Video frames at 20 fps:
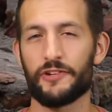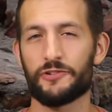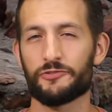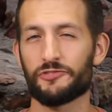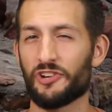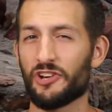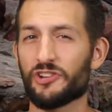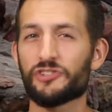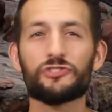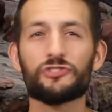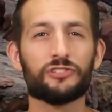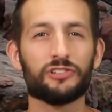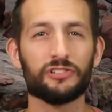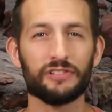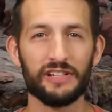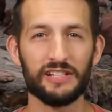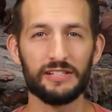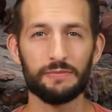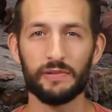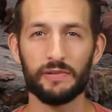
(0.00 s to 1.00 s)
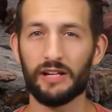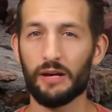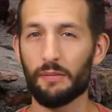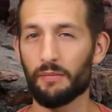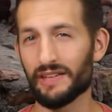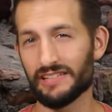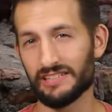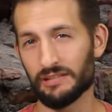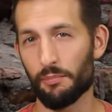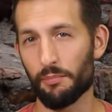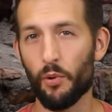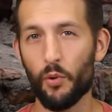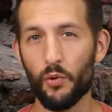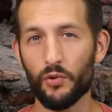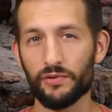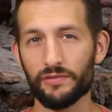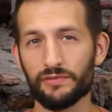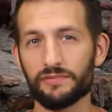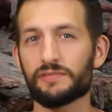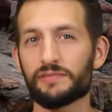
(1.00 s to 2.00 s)
Traditional elites become less
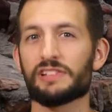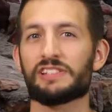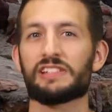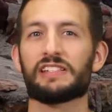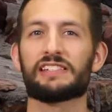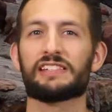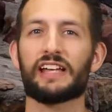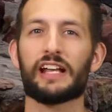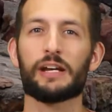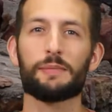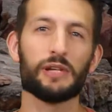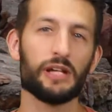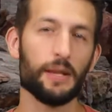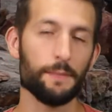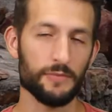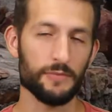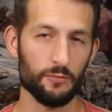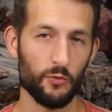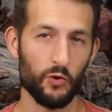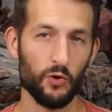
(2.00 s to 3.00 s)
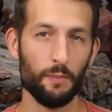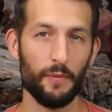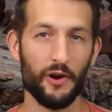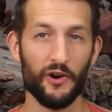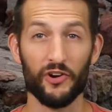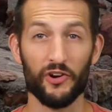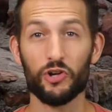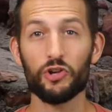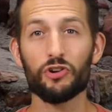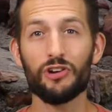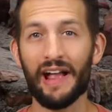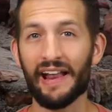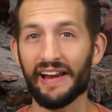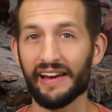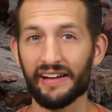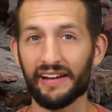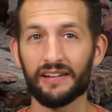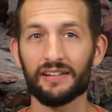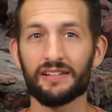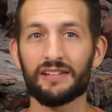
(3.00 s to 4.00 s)
important, and society becomes more
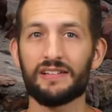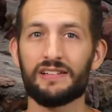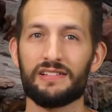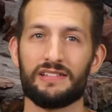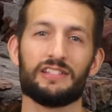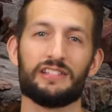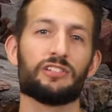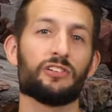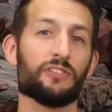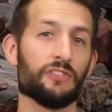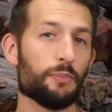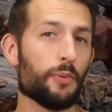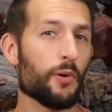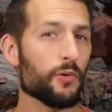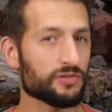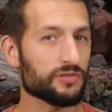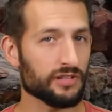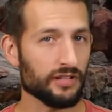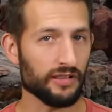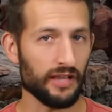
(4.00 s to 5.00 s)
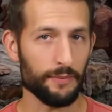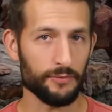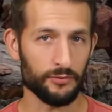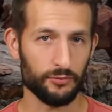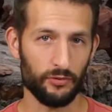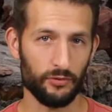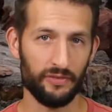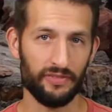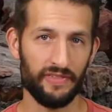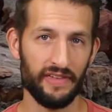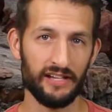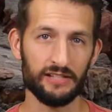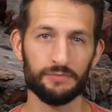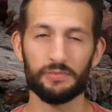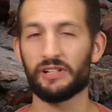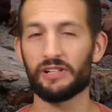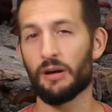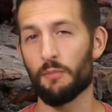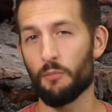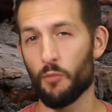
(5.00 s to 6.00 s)
meritocratic, until the post-collapse world things
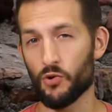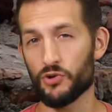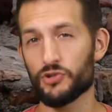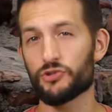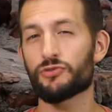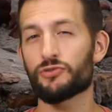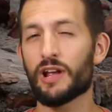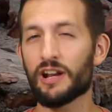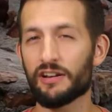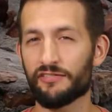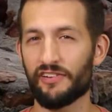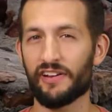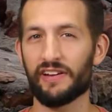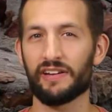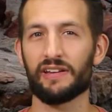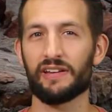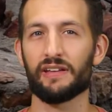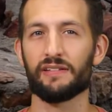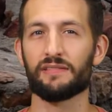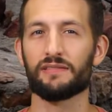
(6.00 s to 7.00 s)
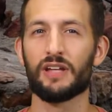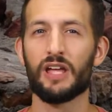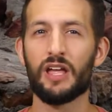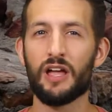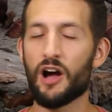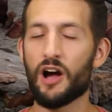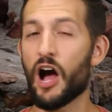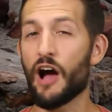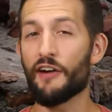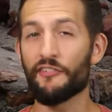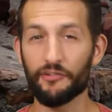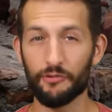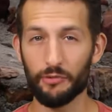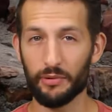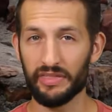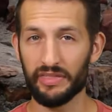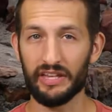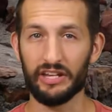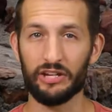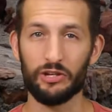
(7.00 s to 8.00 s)
become more stratified again, often
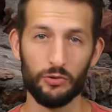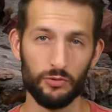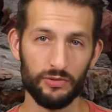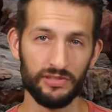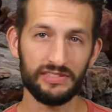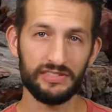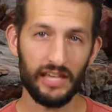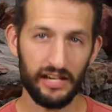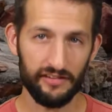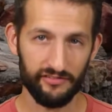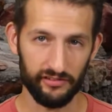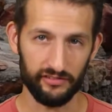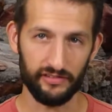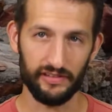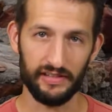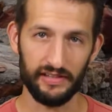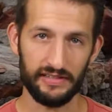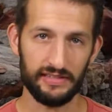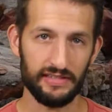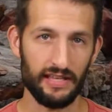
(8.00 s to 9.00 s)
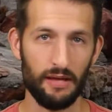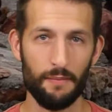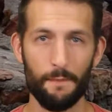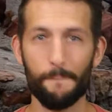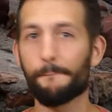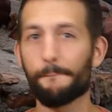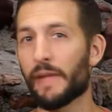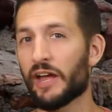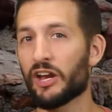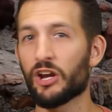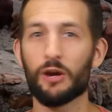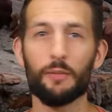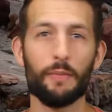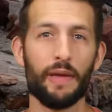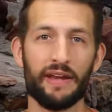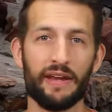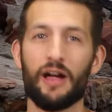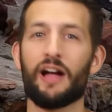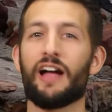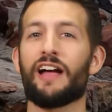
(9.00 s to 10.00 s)
with a new set of elites that may or
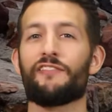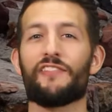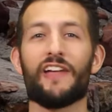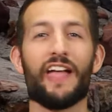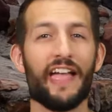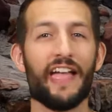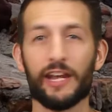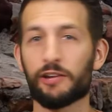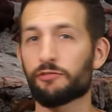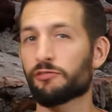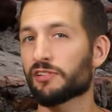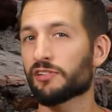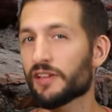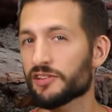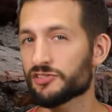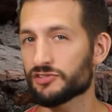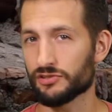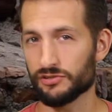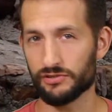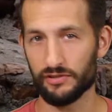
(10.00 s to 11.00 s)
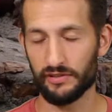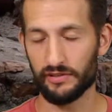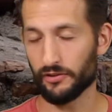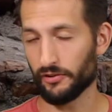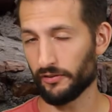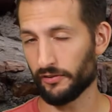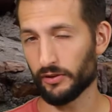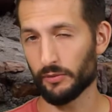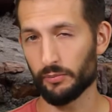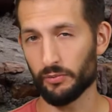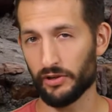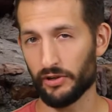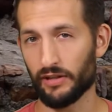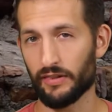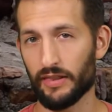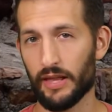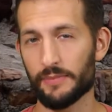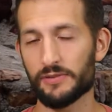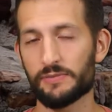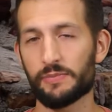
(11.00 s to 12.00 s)
may not have any relation to the earlier
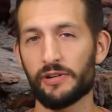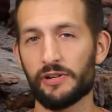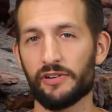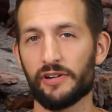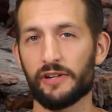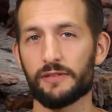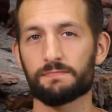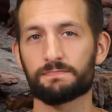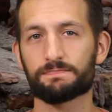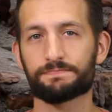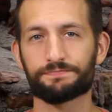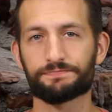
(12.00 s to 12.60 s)
pre-collapse period.